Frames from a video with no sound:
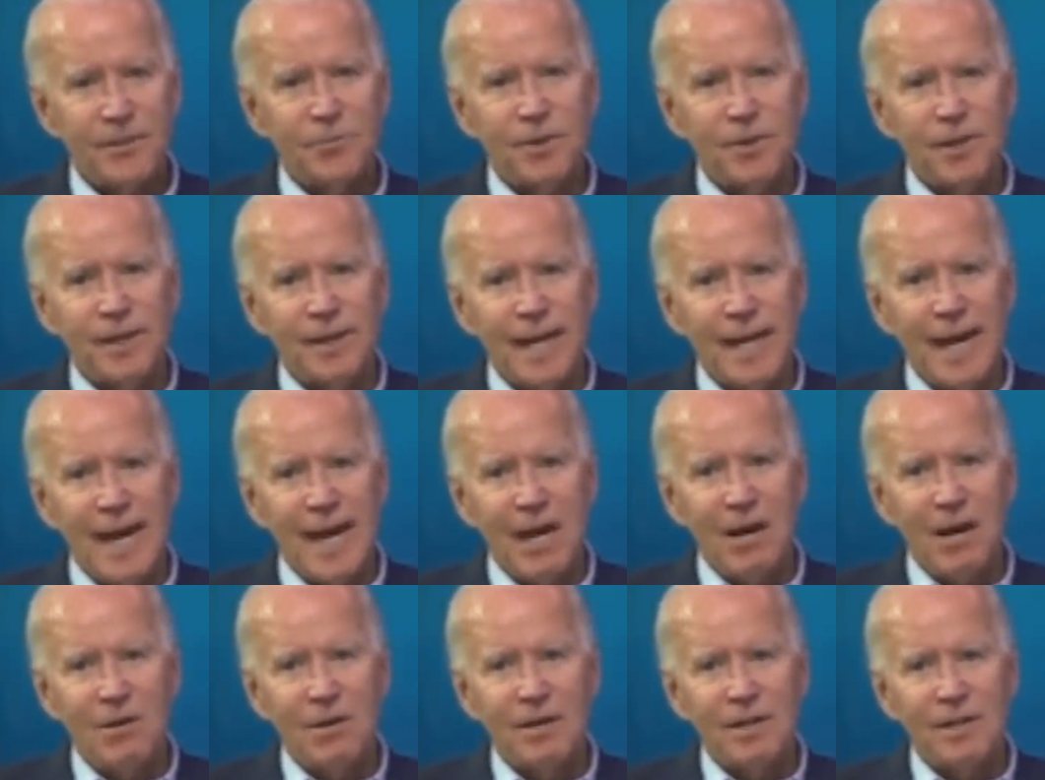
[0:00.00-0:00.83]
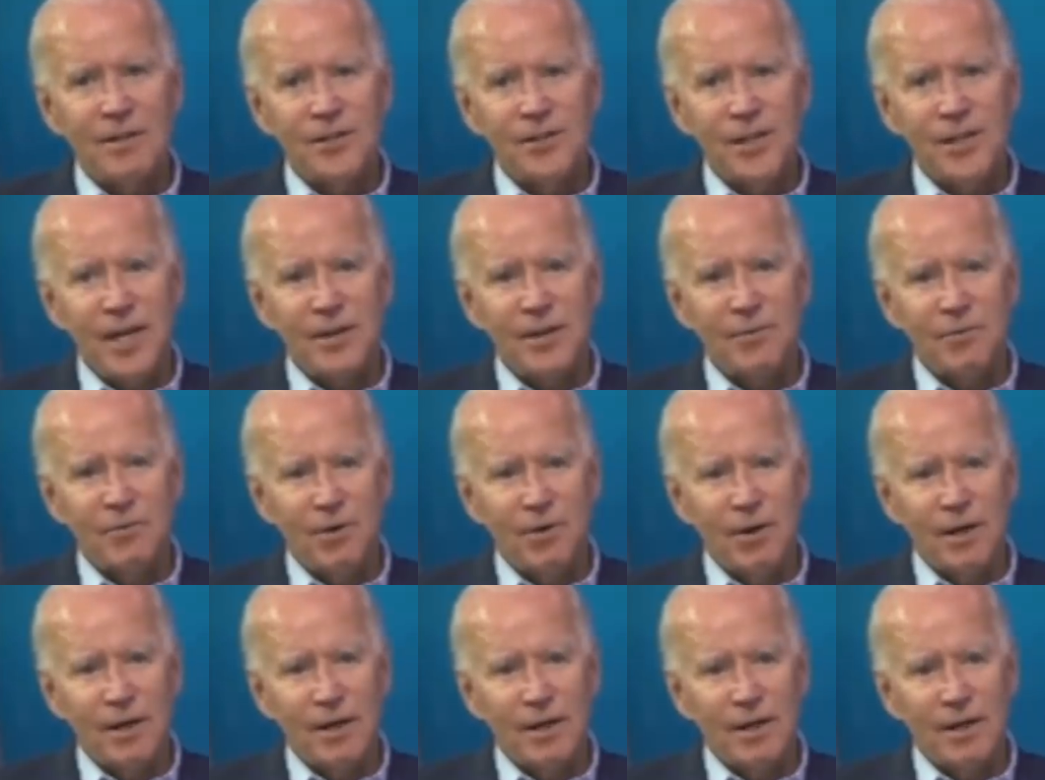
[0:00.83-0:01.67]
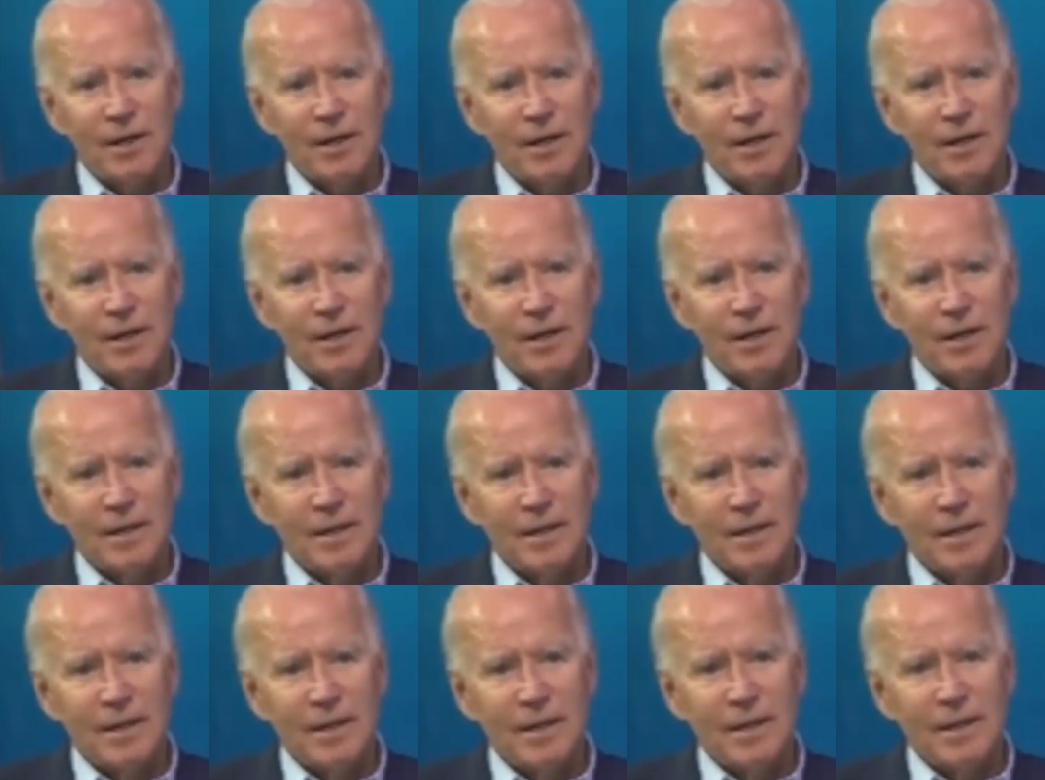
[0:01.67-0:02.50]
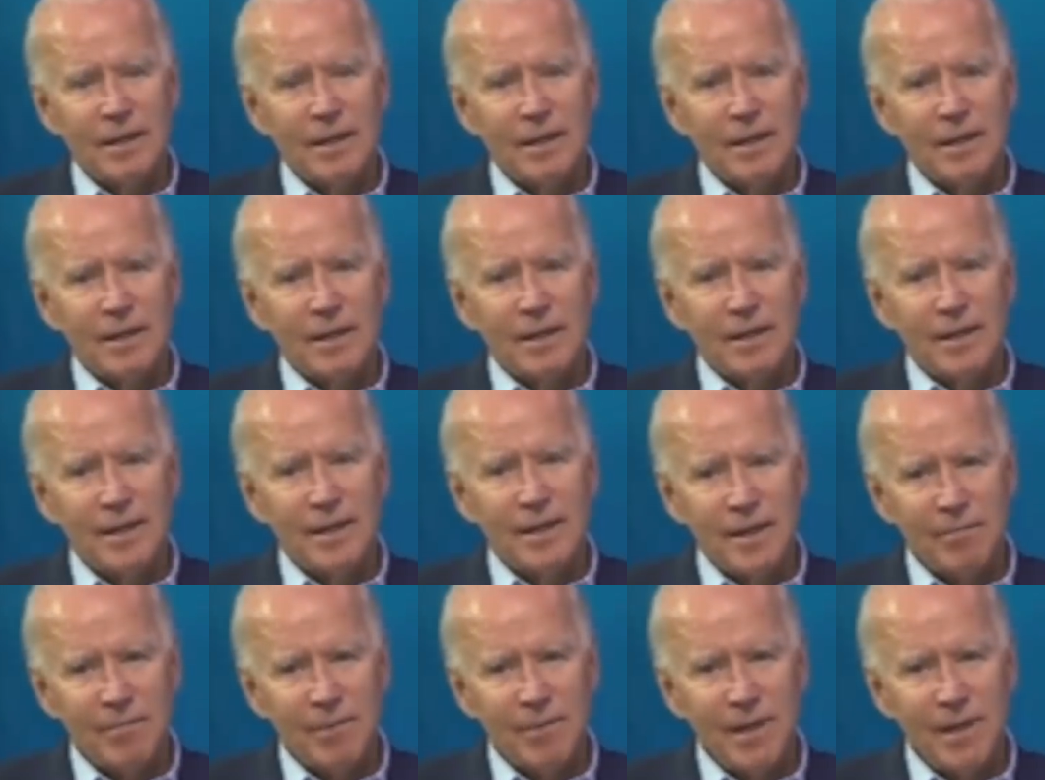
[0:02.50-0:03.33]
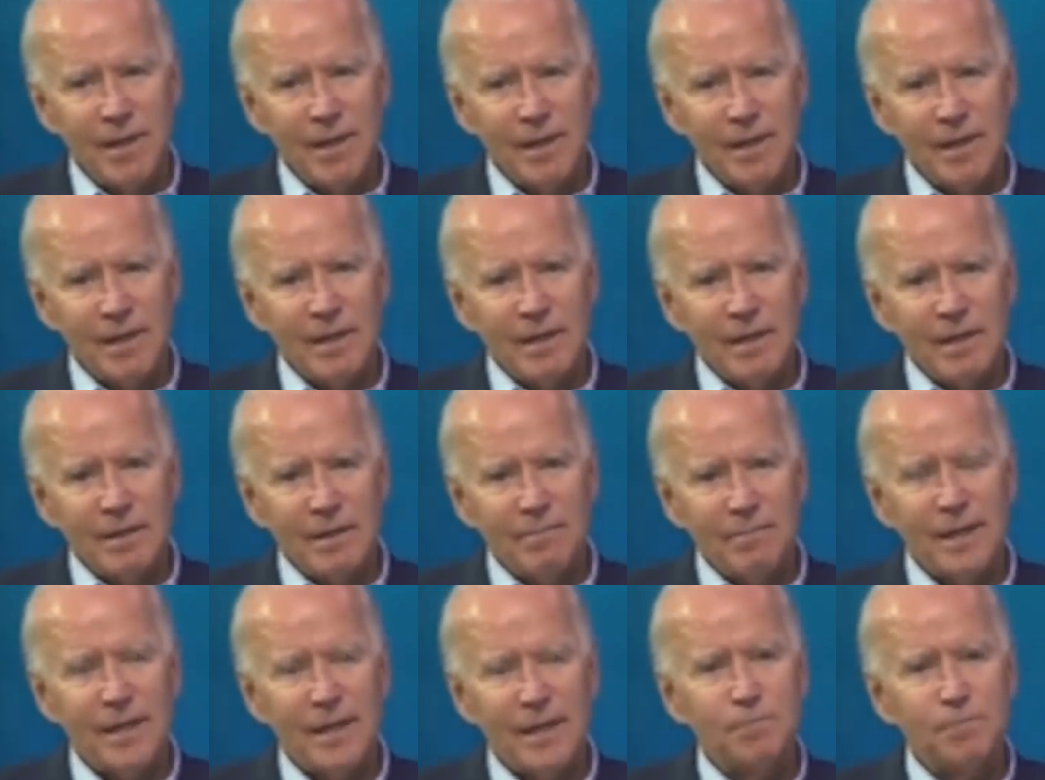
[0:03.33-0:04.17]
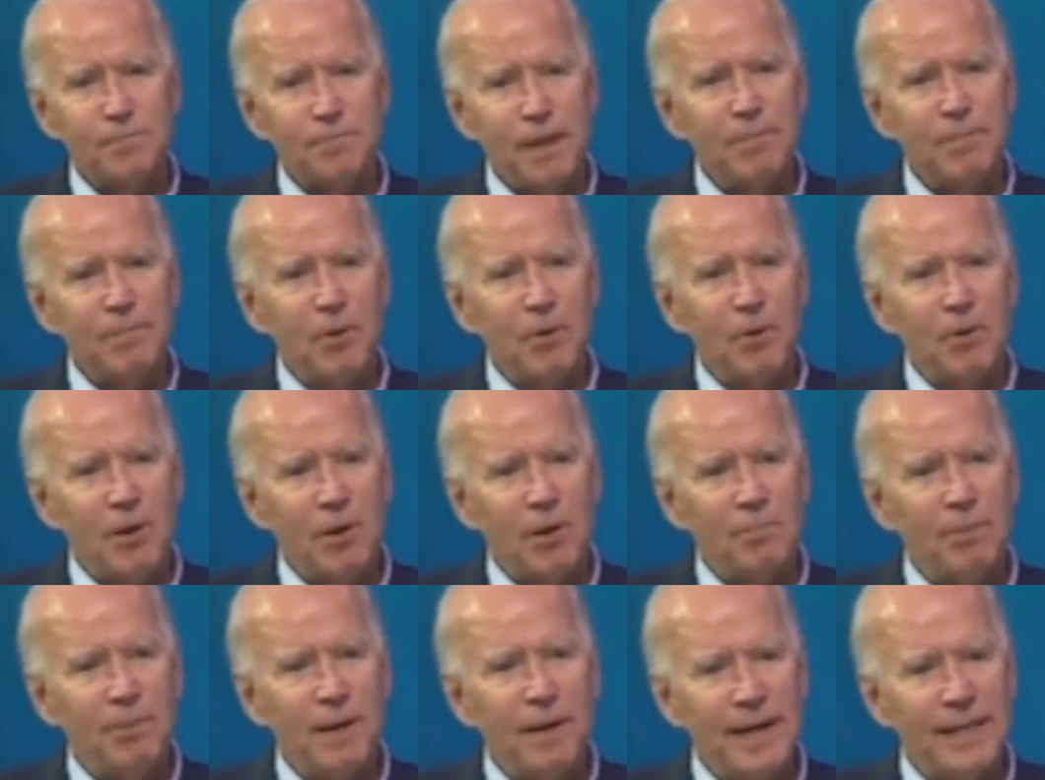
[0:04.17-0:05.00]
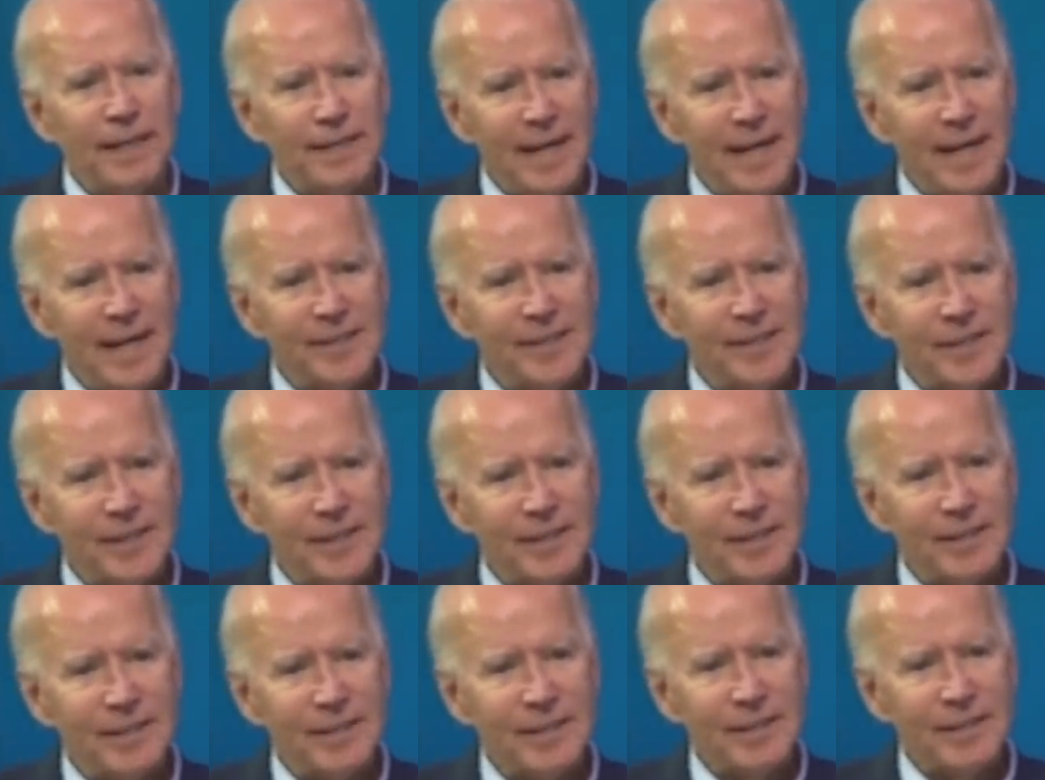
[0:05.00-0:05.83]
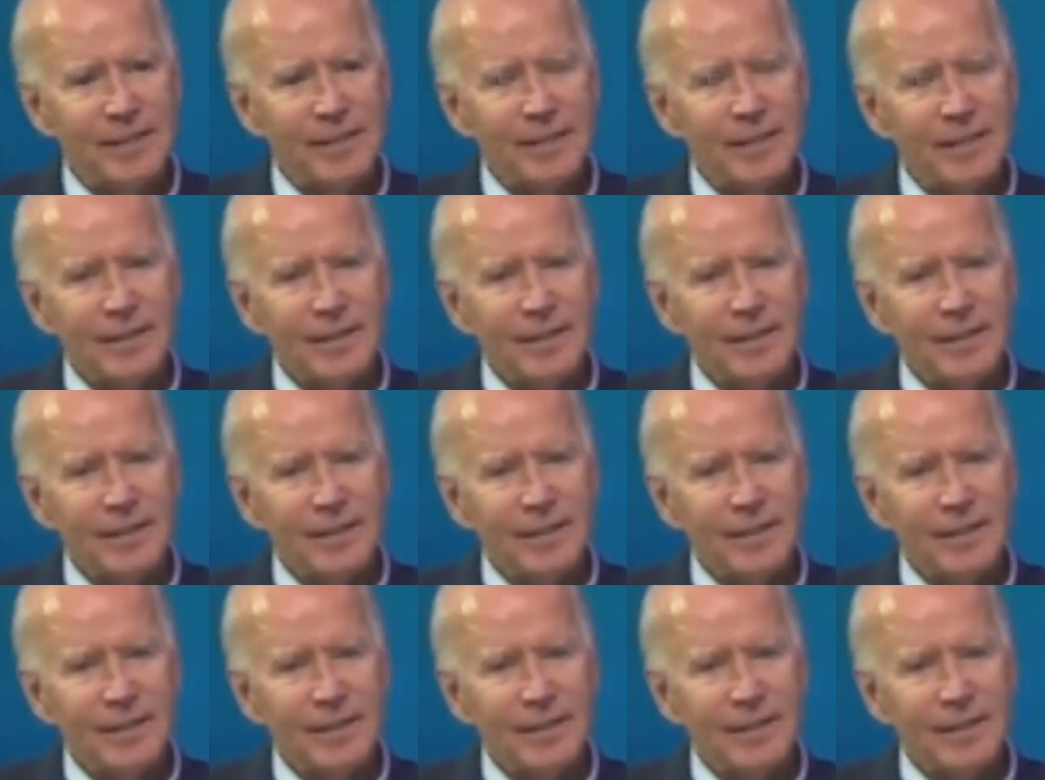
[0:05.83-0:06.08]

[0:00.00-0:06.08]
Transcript: between now and January. You hear me? Because people aren't paying attention.